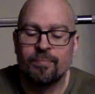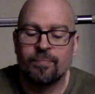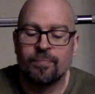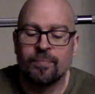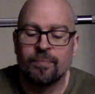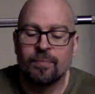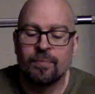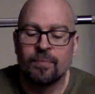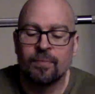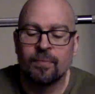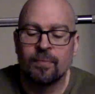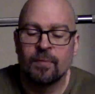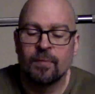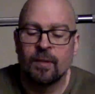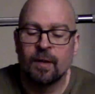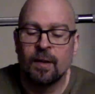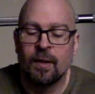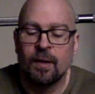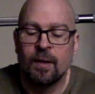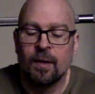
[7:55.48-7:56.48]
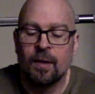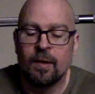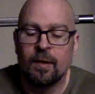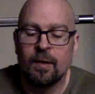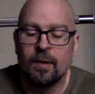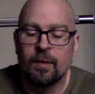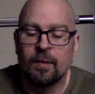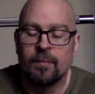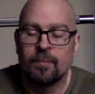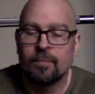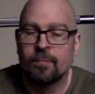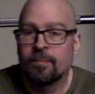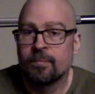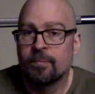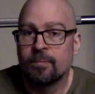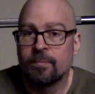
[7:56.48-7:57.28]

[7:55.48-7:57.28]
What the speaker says: Nobody speaks.